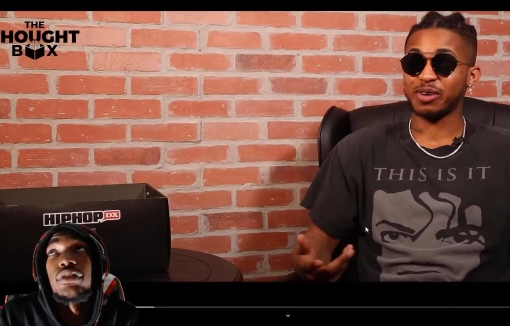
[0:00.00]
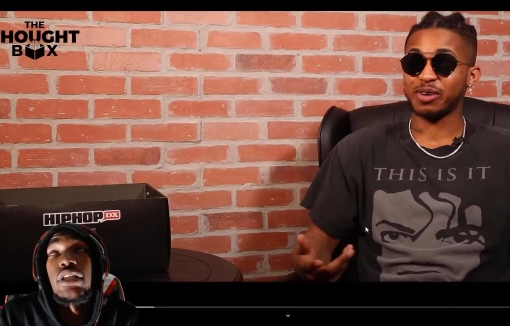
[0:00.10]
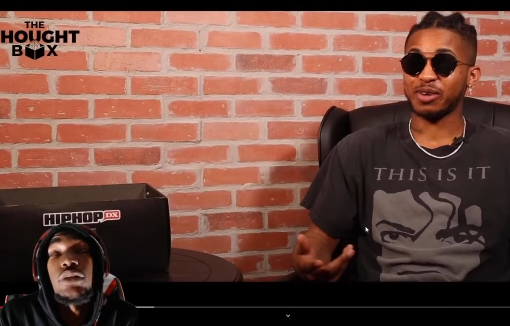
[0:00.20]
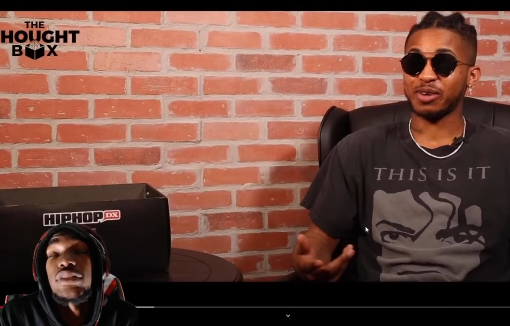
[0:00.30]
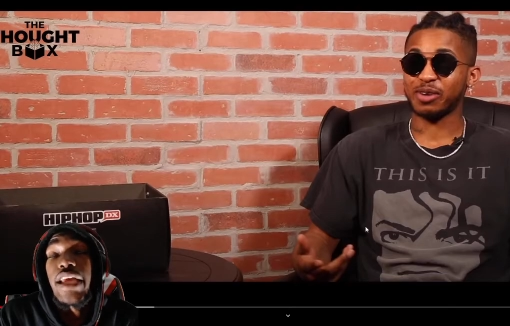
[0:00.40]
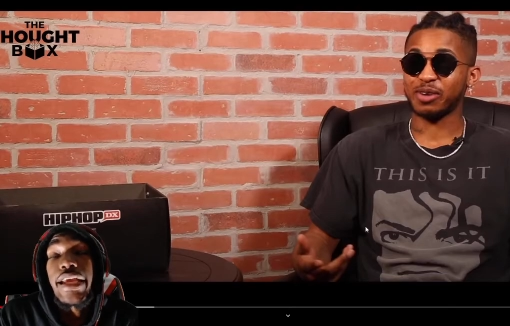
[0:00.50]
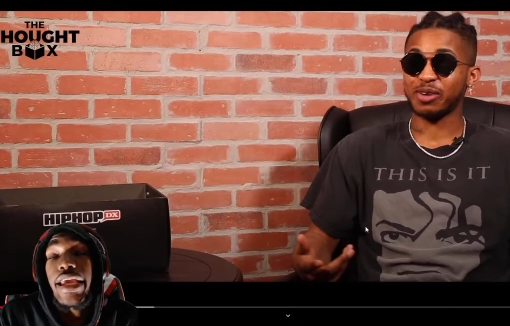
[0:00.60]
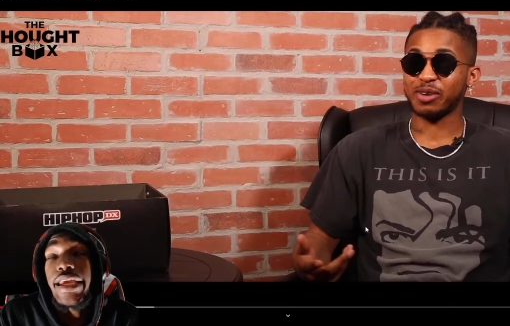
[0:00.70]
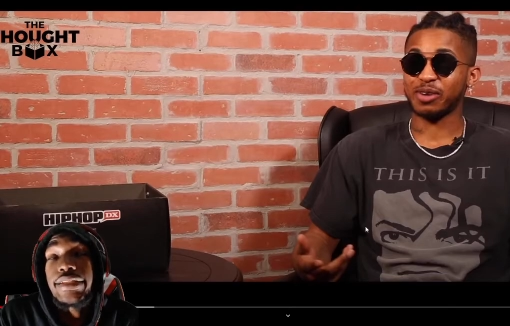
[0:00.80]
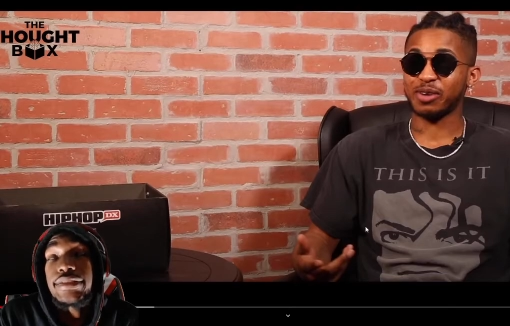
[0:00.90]
Speaker 1: he was like
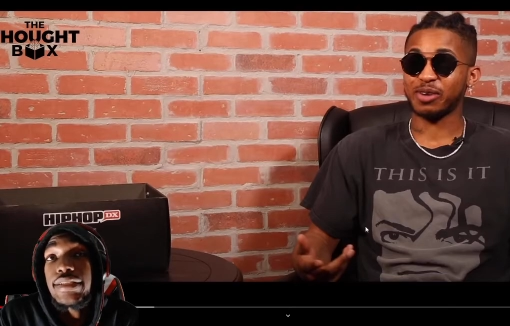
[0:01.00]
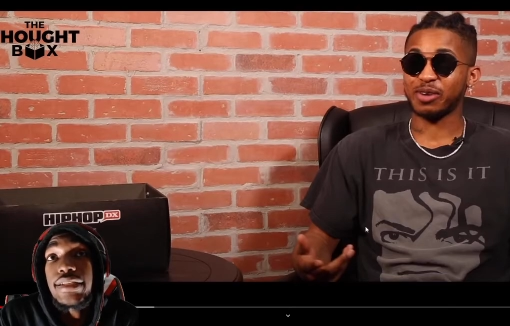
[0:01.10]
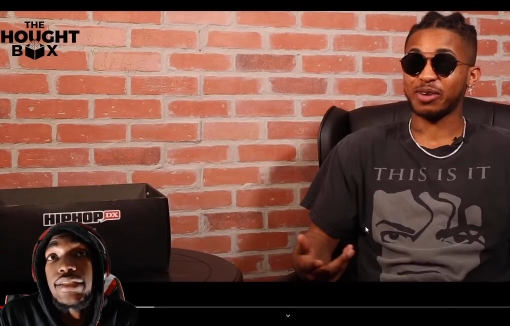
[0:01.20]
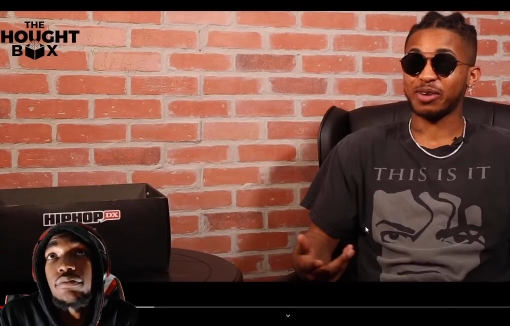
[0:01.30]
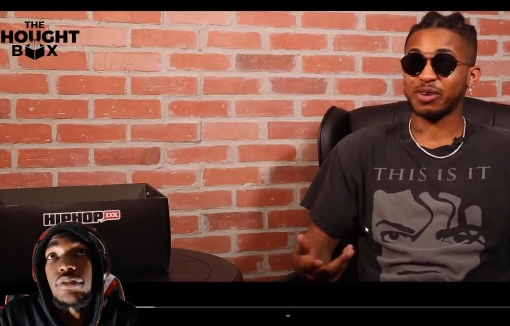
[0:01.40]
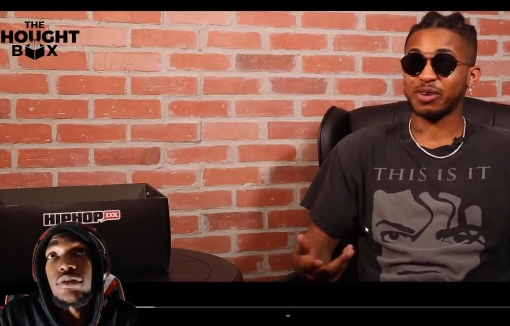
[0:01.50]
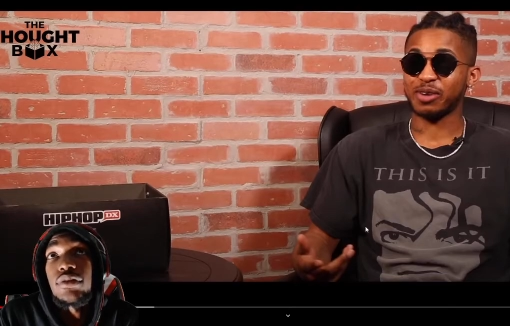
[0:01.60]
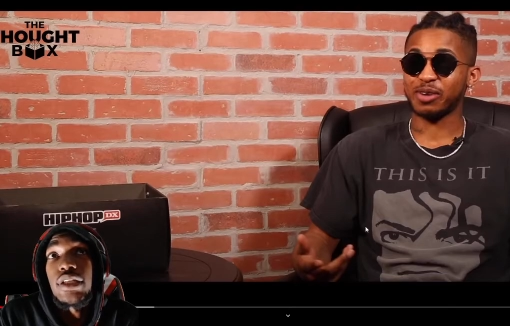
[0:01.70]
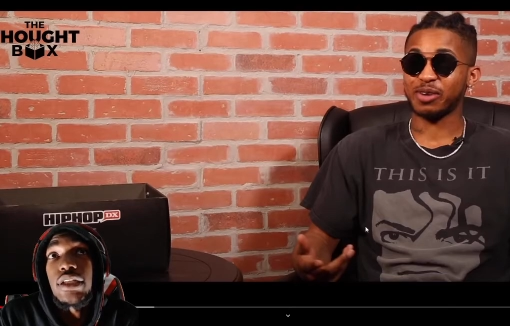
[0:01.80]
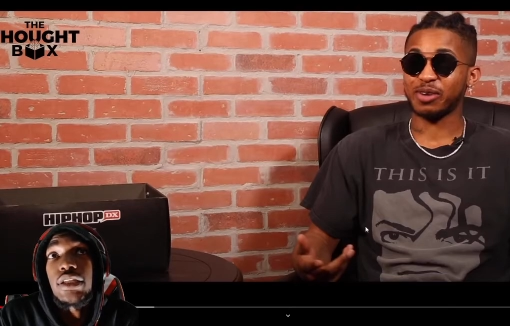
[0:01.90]
18, bro.
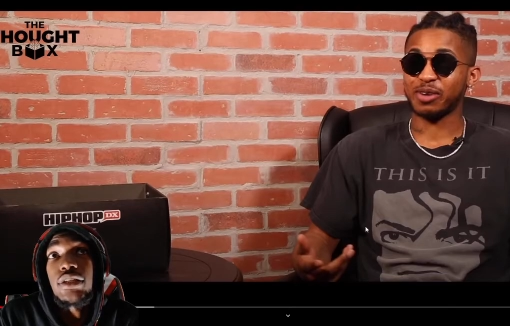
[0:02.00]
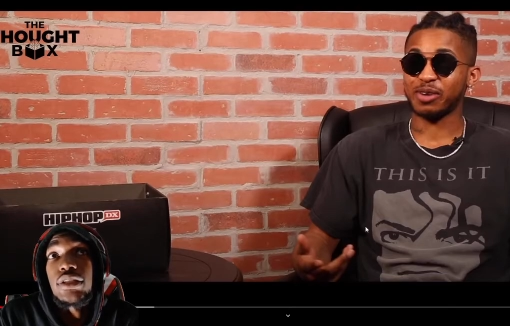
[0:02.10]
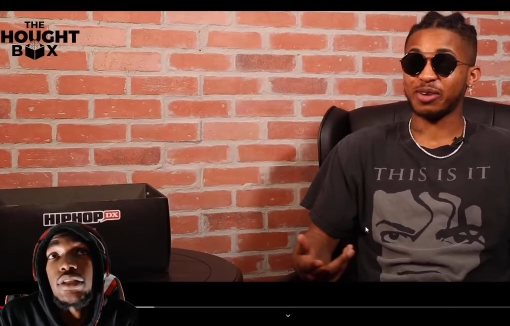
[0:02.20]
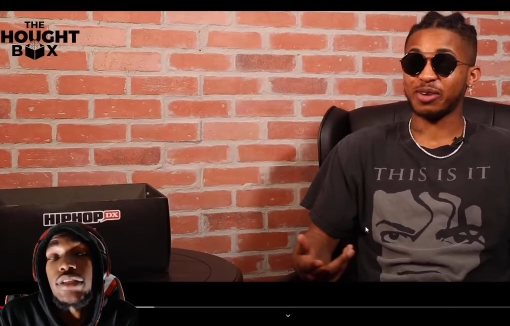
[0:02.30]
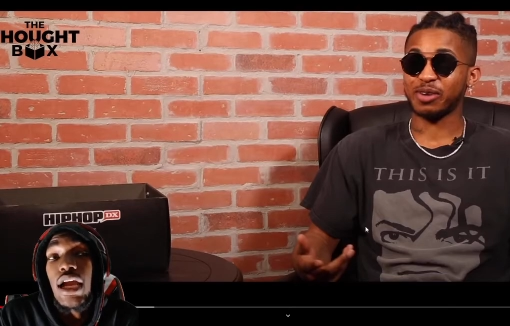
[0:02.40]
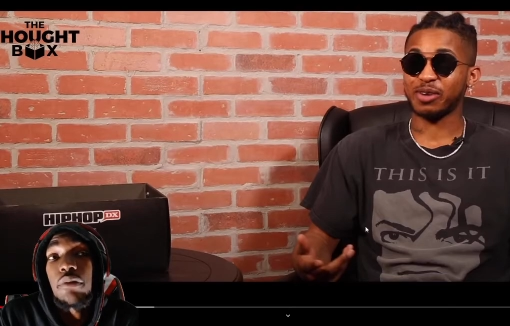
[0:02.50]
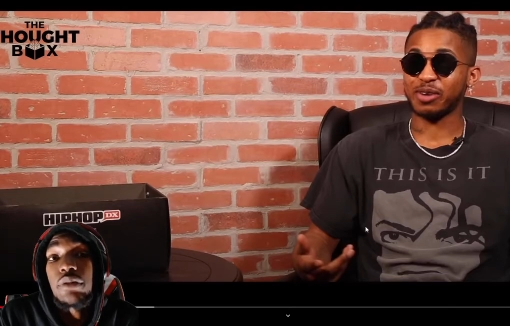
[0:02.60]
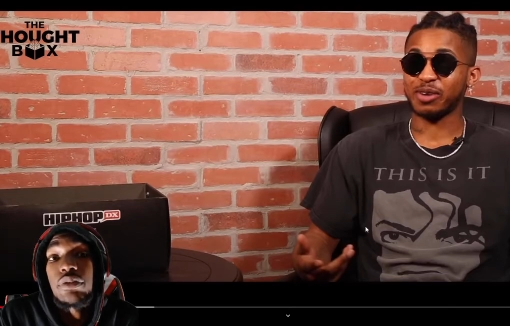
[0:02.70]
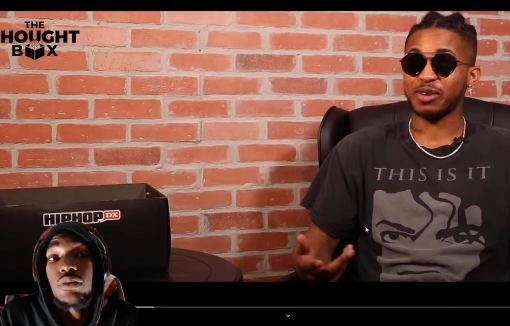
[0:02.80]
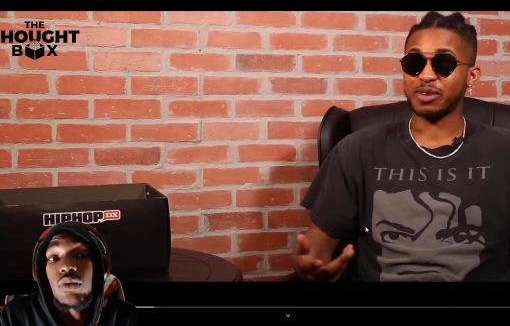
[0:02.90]
And he, because I
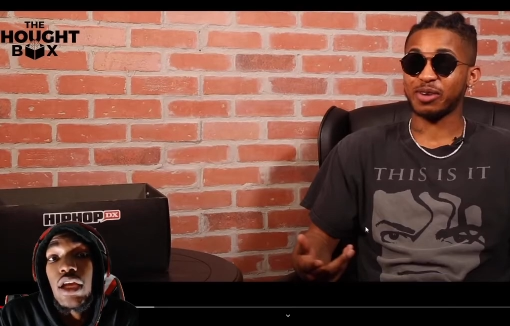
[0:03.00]
remember, he,